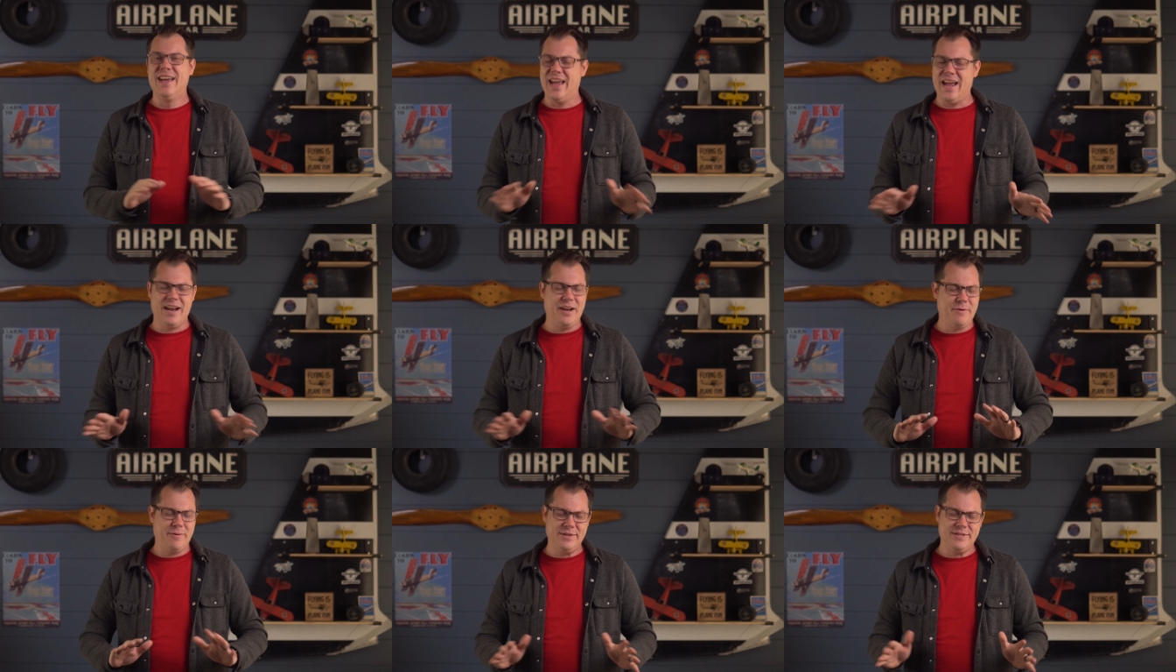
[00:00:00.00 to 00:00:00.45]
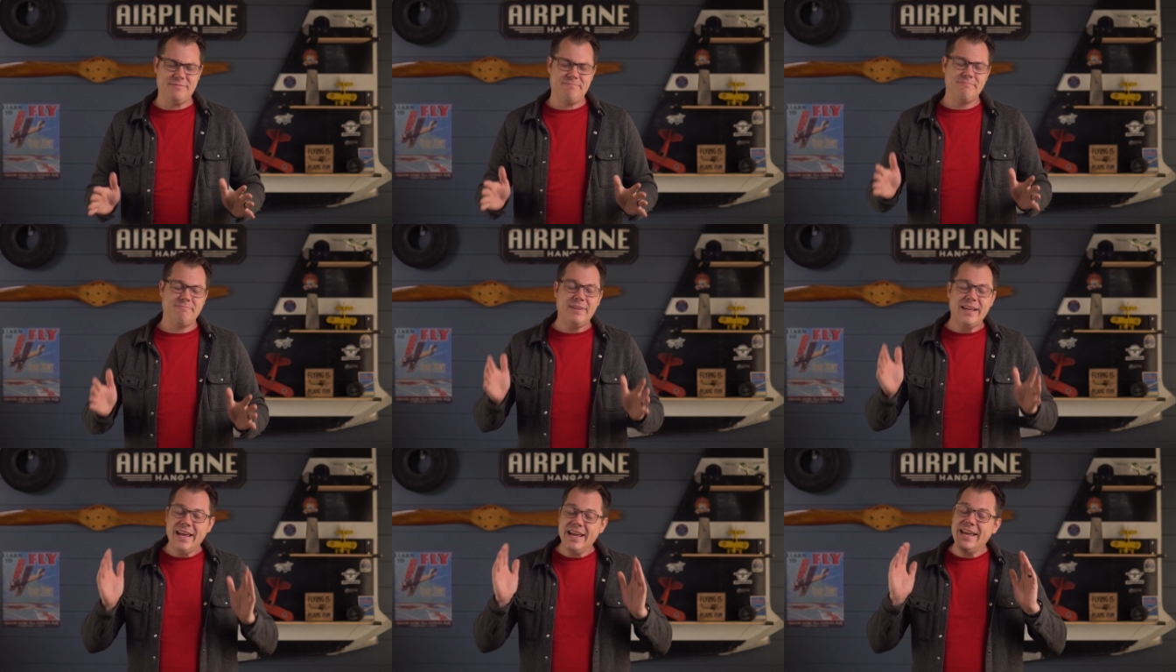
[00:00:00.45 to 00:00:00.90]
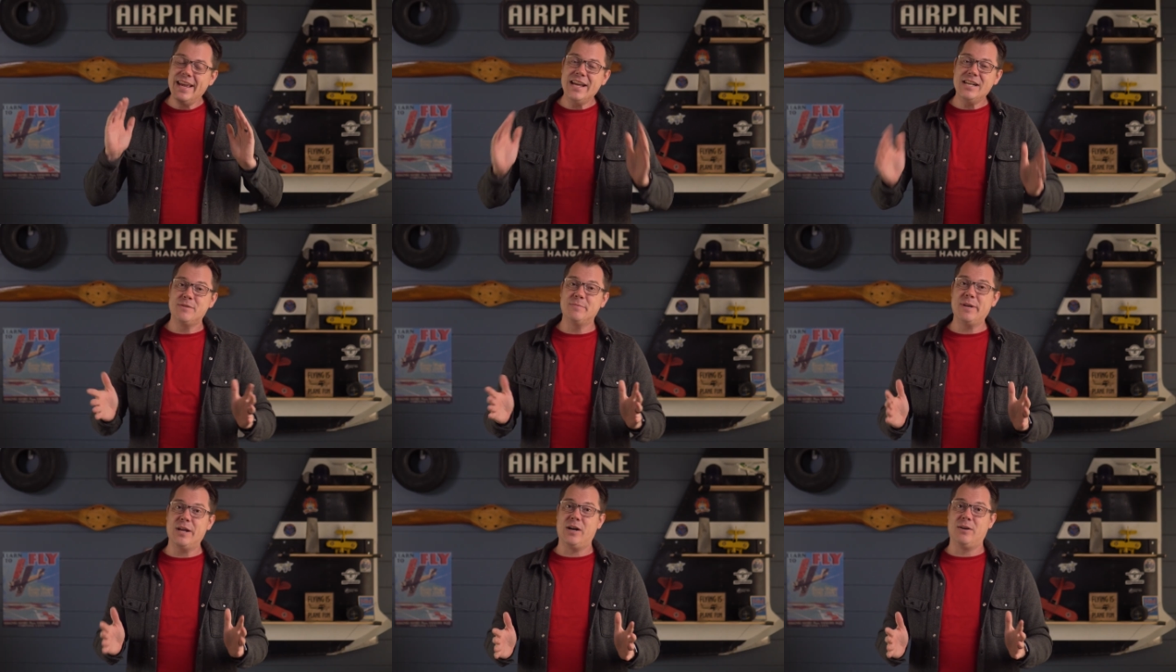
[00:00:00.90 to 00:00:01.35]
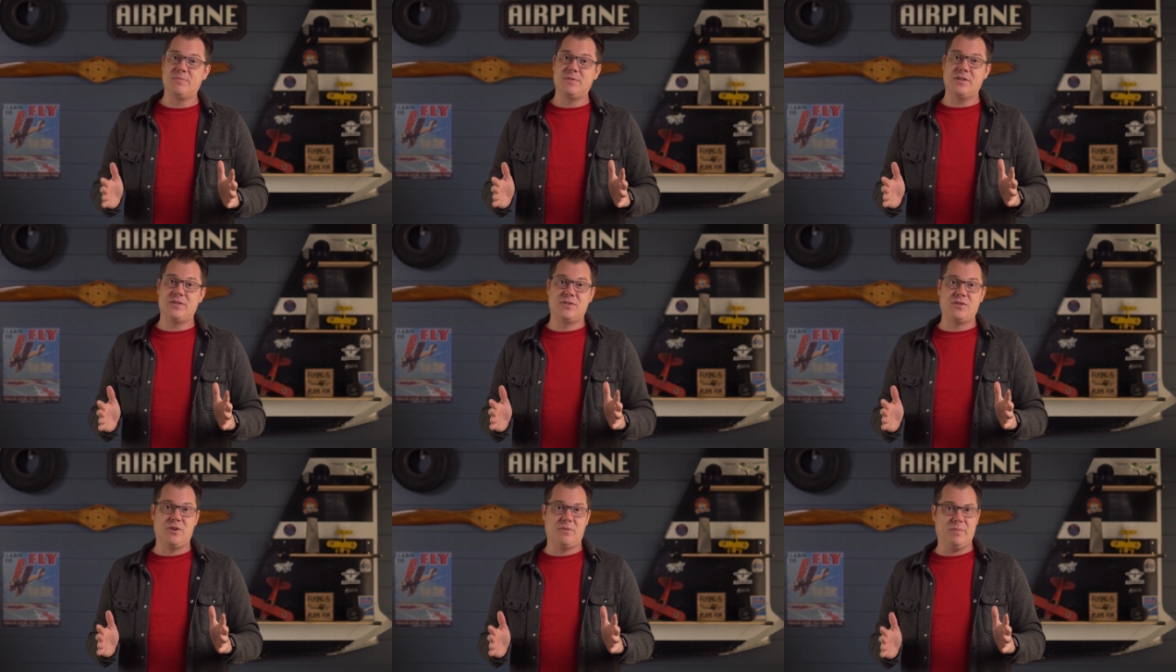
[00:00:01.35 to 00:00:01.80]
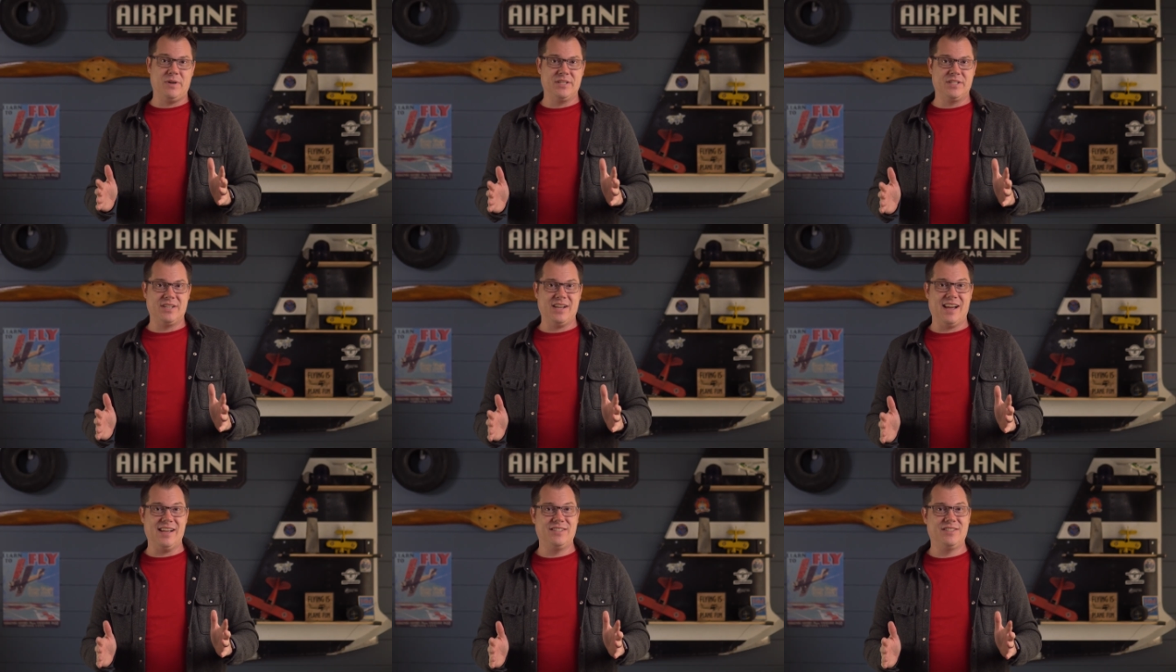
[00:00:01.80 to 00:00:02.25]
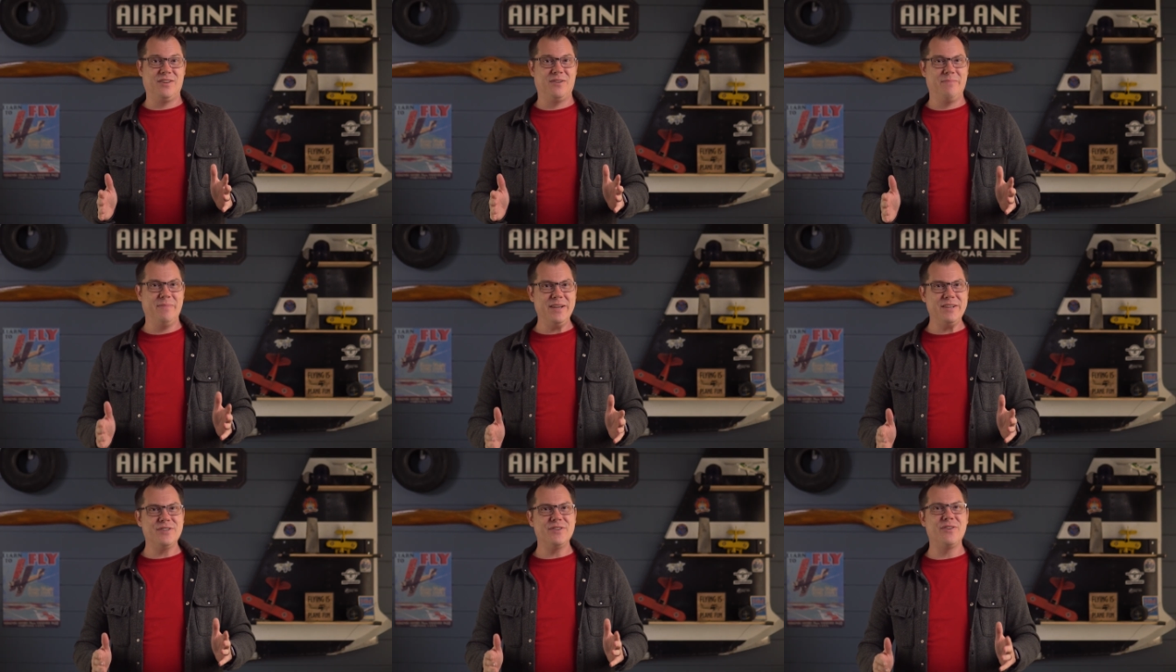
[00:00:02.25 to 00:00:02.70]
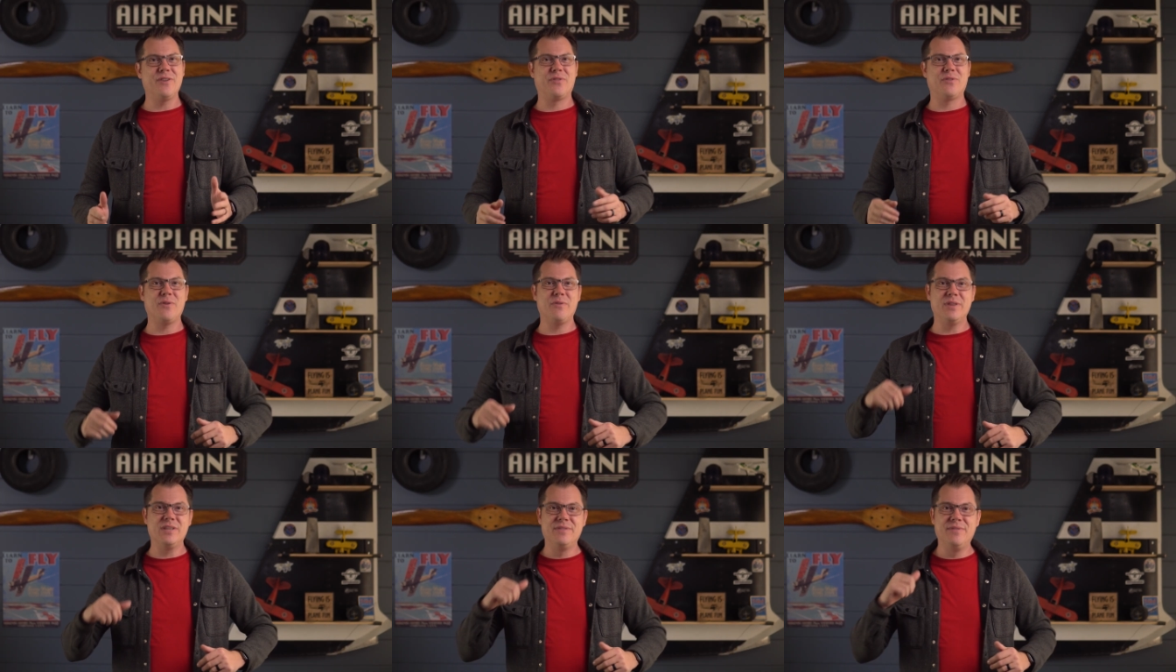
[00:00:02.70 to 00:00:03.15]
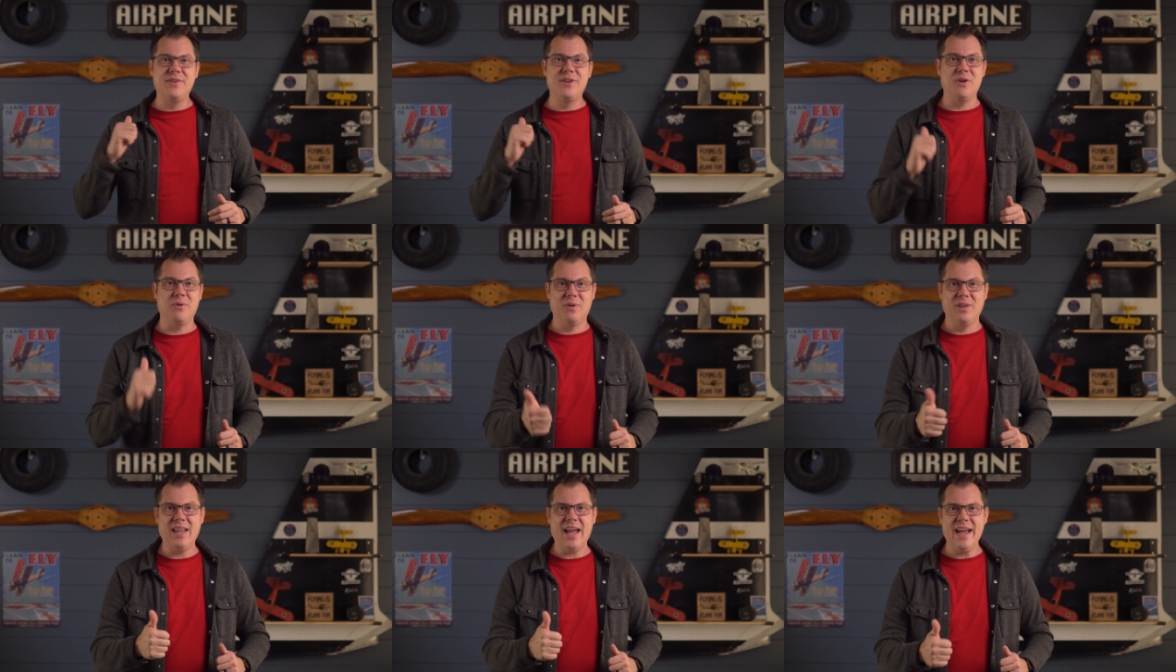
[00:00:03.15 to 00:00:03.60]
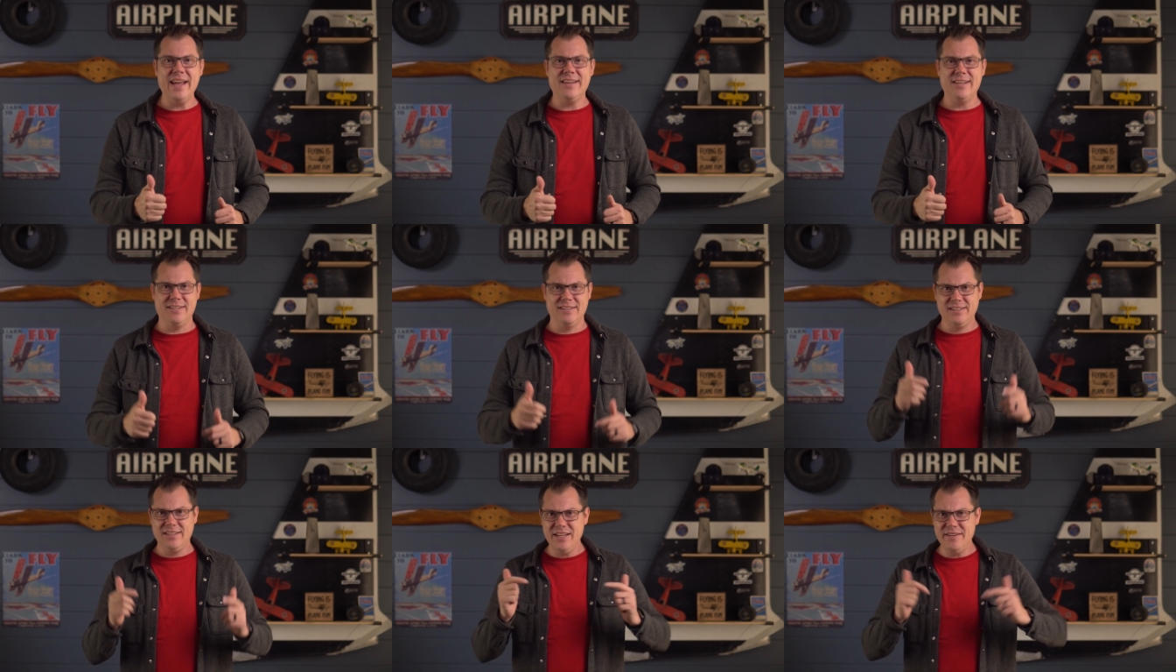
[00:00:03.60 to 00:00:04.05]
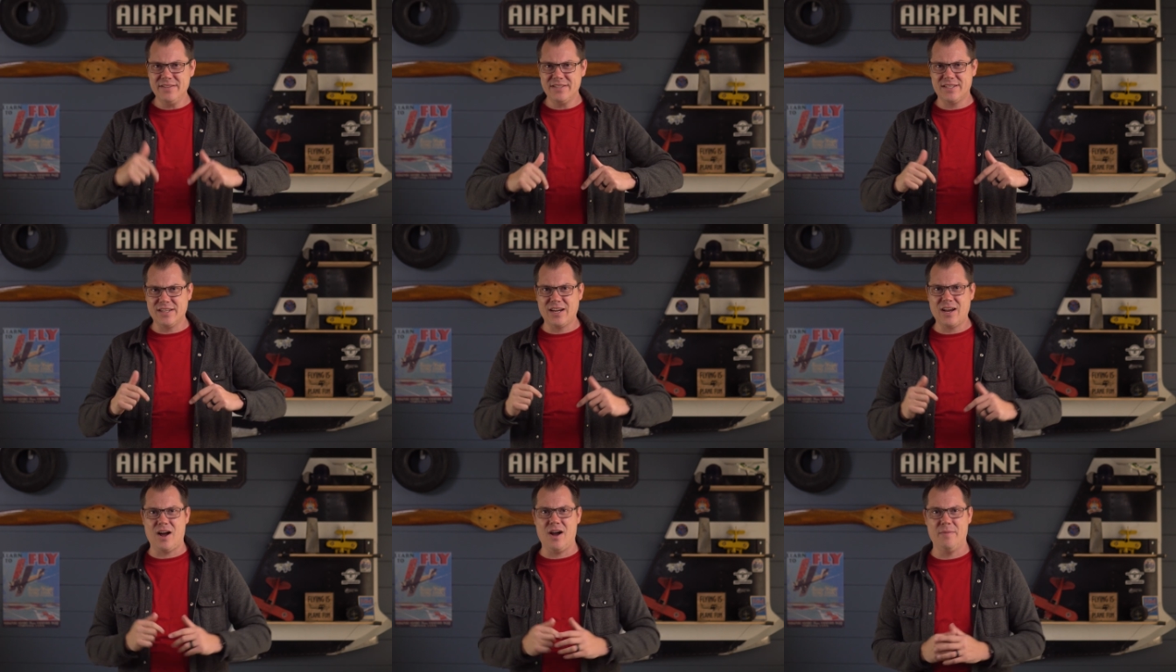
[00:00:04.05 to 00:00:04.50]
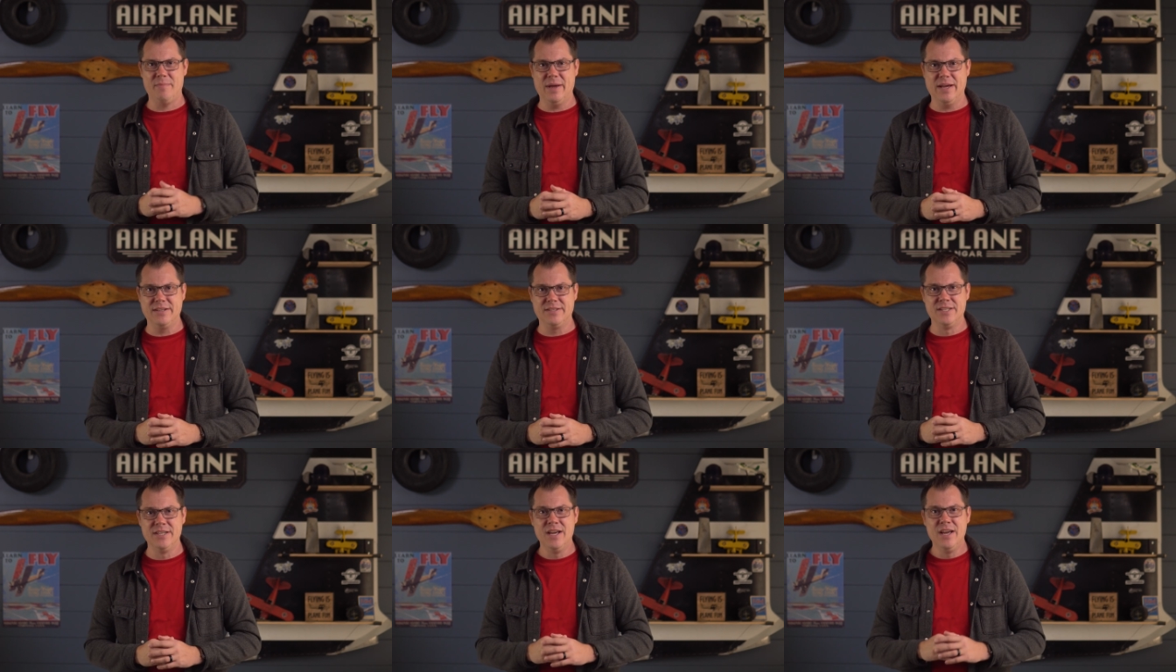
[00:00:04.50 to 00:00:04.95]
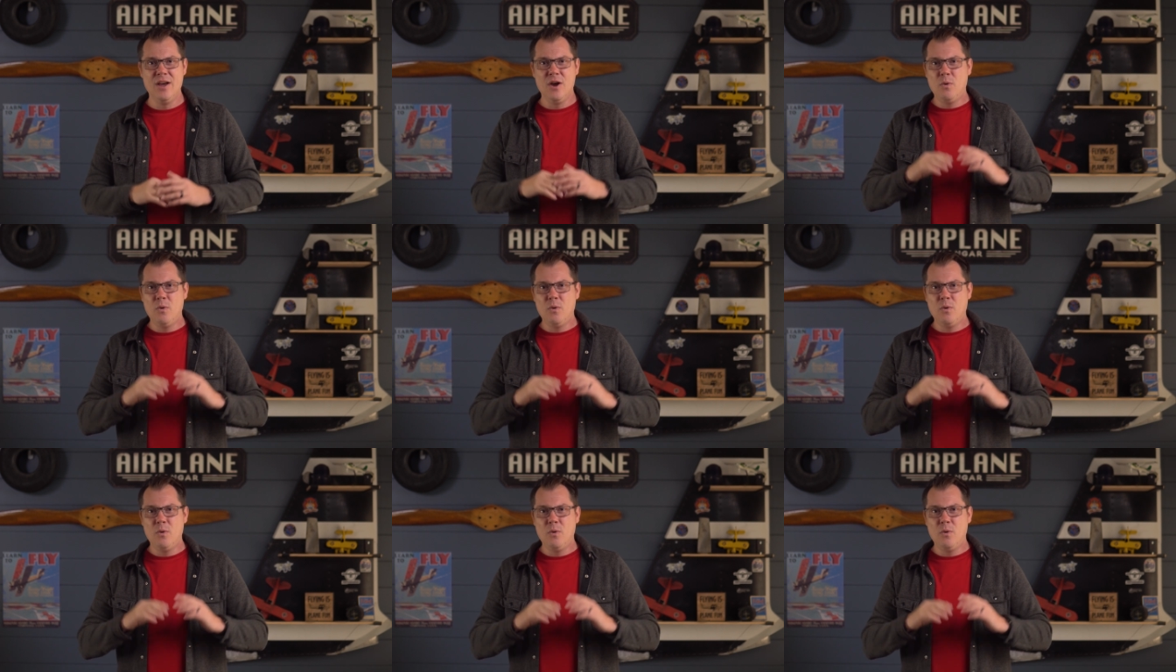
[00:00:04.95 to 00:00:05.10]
Anyways, engagement helps us so much, guys, so make sure to throw this video a like and leave us a comment.